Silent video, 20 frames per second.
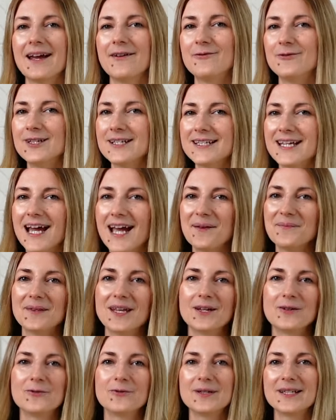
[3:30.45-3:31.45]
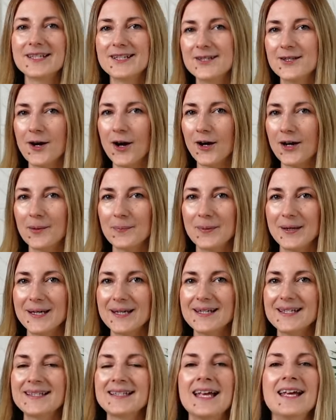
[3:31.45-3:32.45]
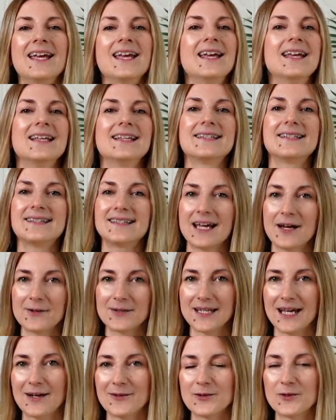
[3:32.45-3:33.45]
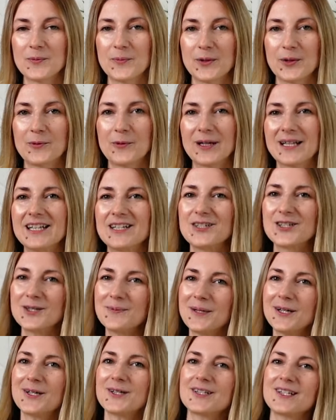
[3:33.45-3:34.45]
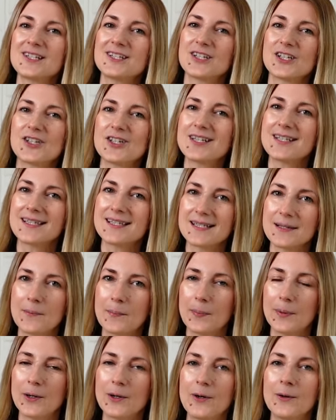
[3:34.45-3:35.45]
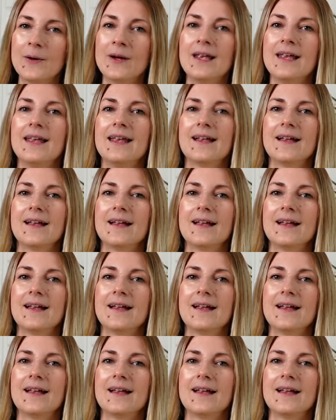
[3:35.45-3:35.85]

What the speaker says: Every time they restock a piece, sells out super quickly just because it's such a simple